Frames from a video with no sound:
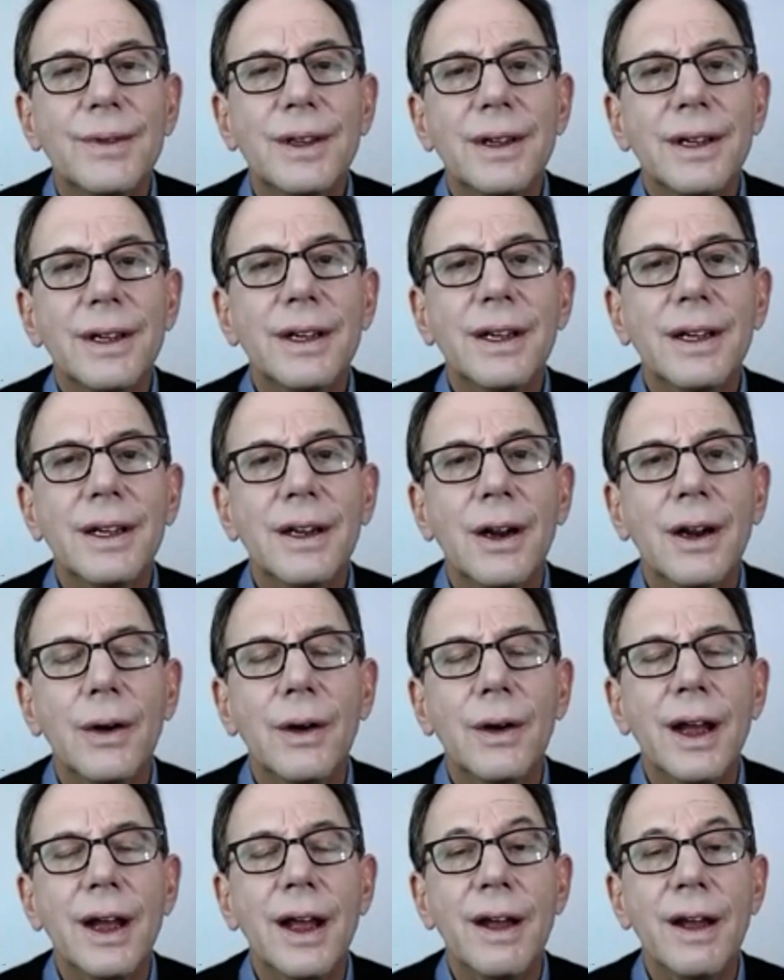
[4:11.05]
You know,
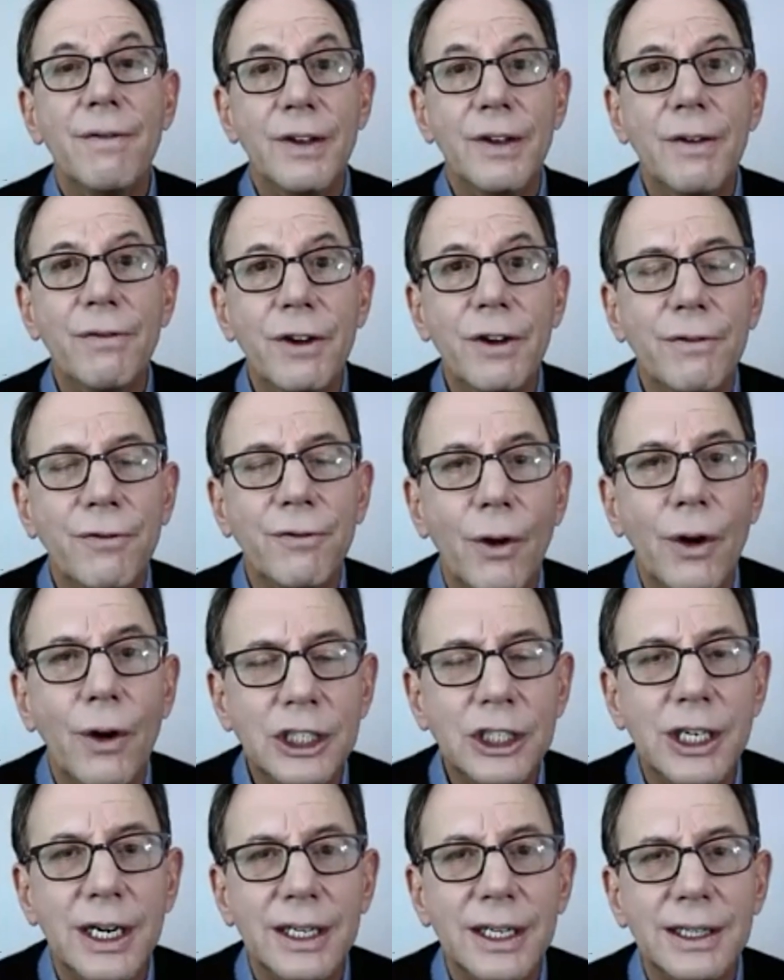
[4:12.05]
if, if you're
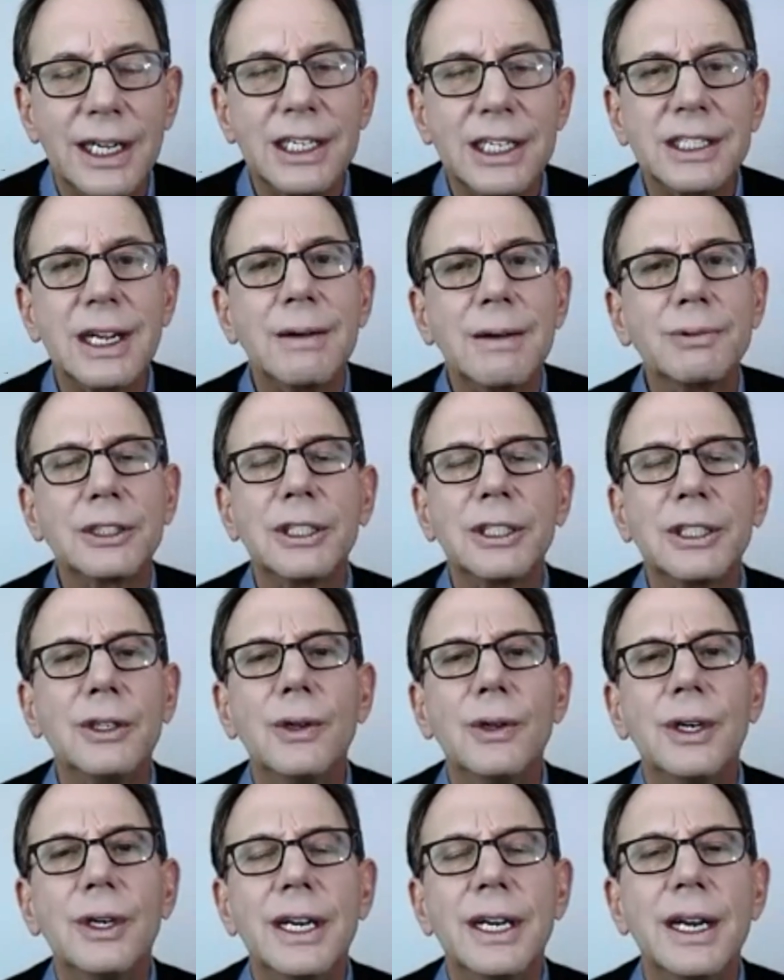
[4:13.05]
fortunate, they
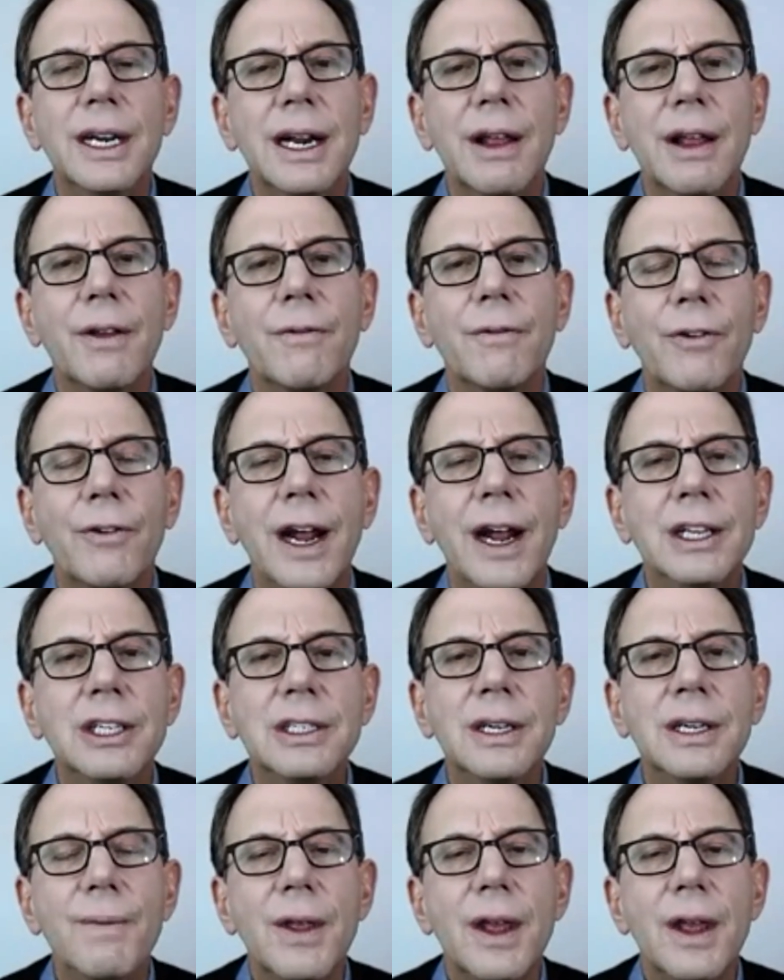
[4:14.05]
substituted in other friends,
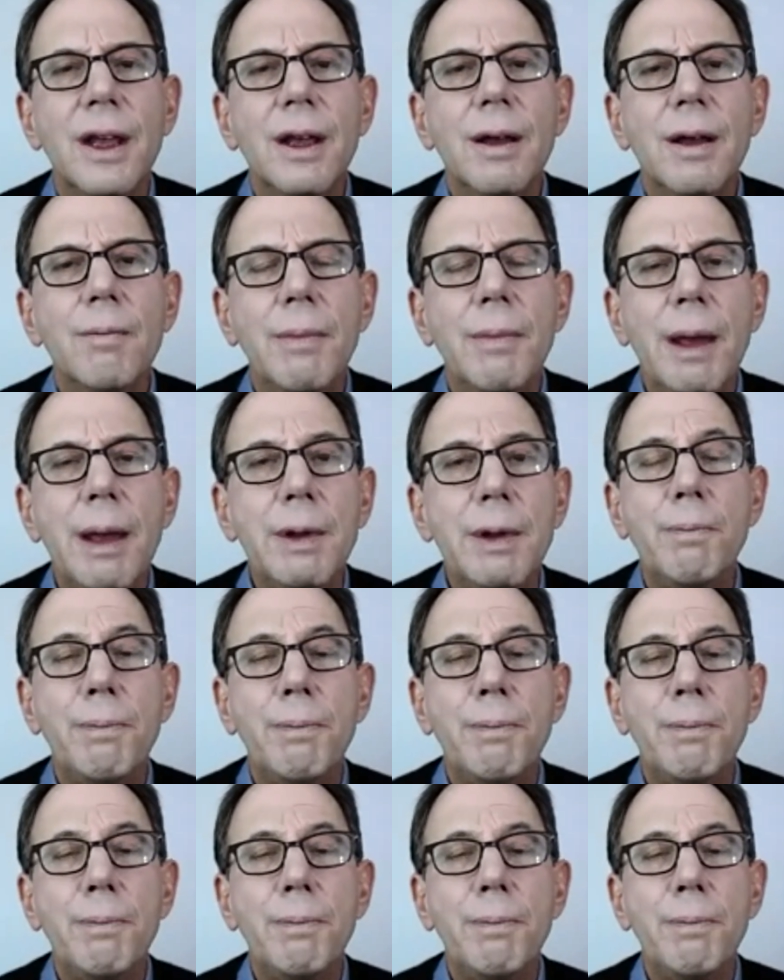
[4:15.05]
maybe
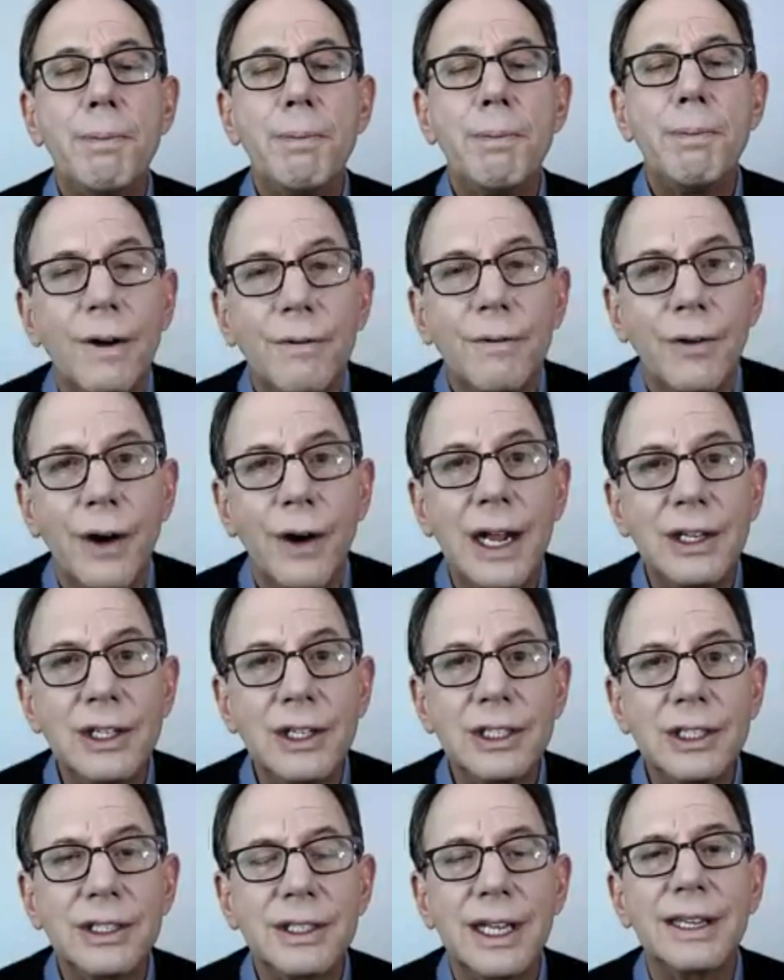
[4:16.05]
parents of
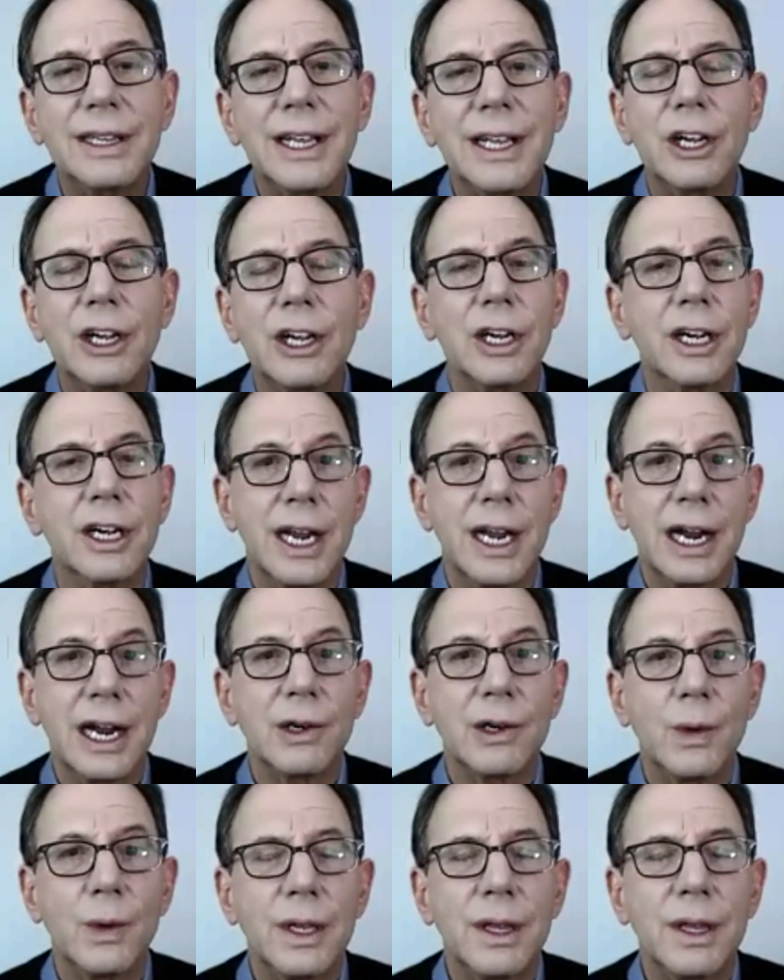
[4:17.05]
friends that they could
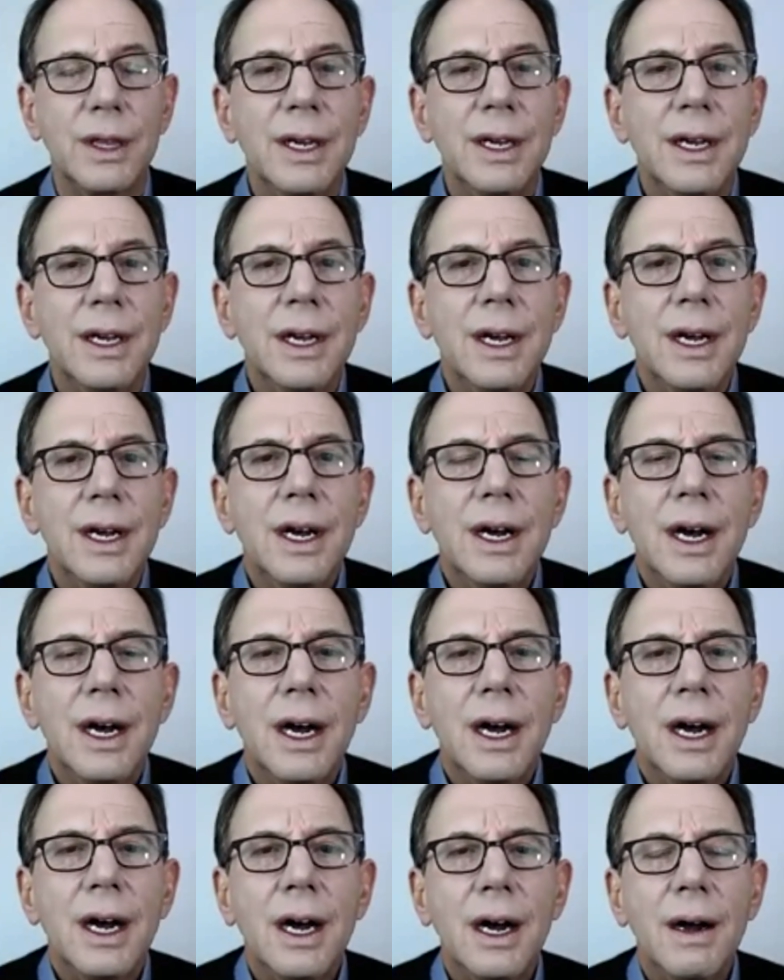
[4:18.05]
connect with.
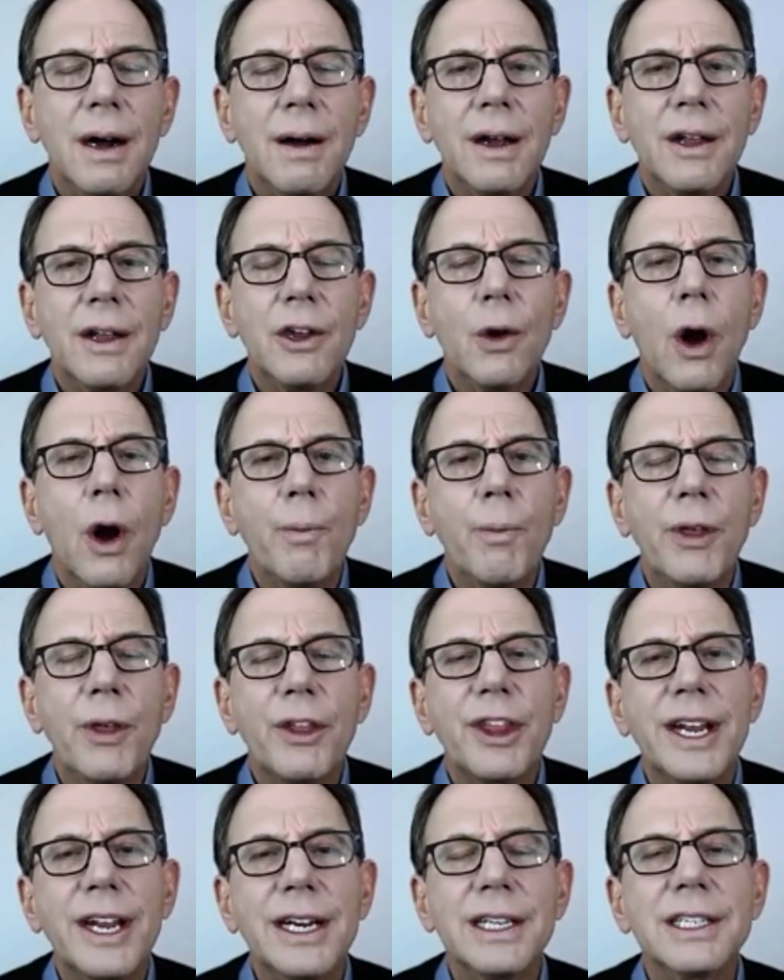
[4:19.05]
Uh, you hope that
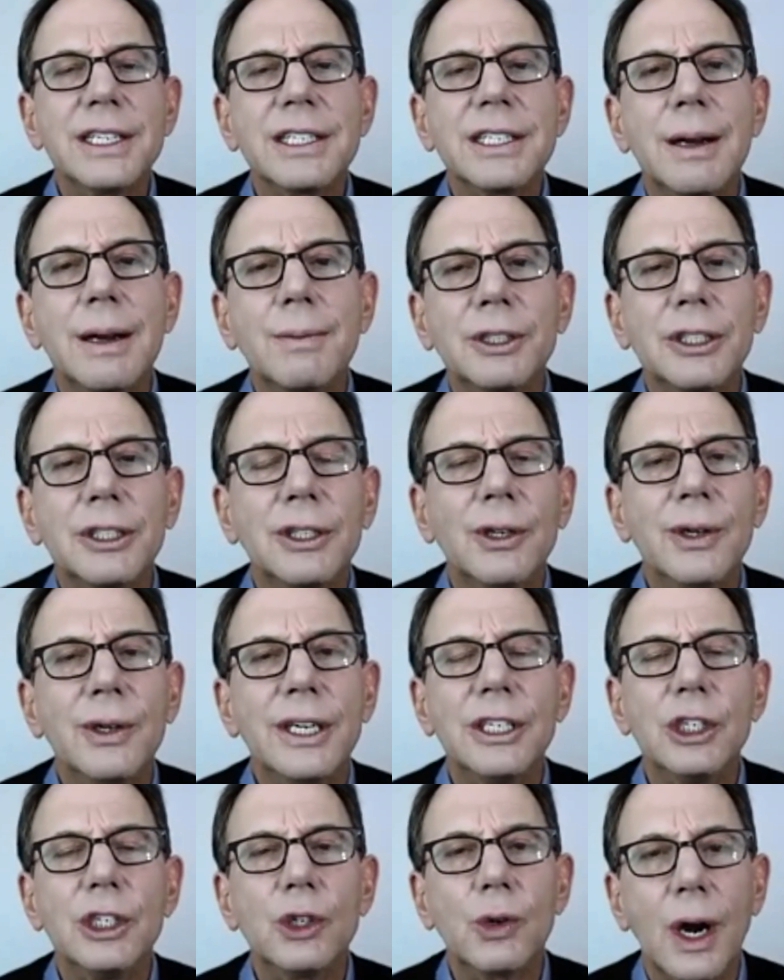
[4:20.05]
they didn't substitute
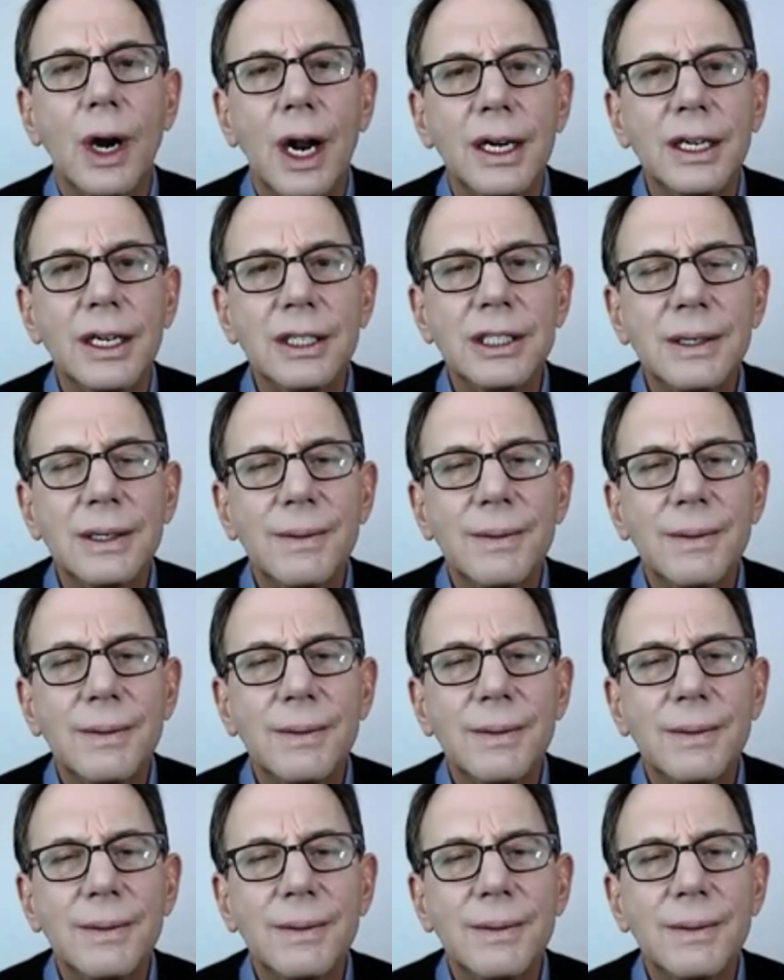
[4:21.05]
in drugs.